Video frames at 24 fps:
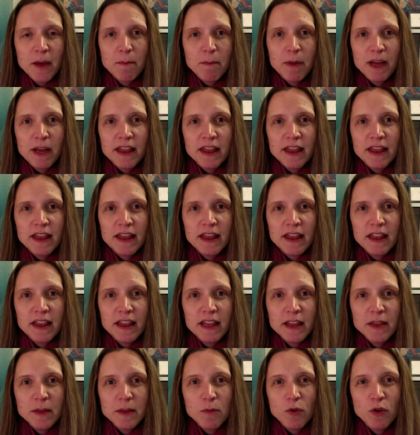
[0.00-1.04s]
But
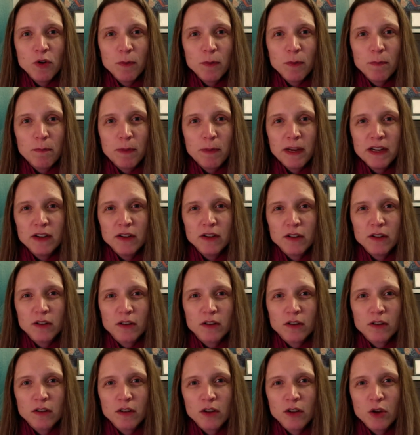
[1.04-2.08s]
then the more
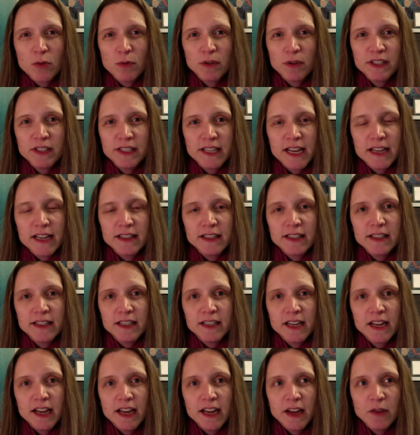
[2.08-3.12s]
bigger or global sense,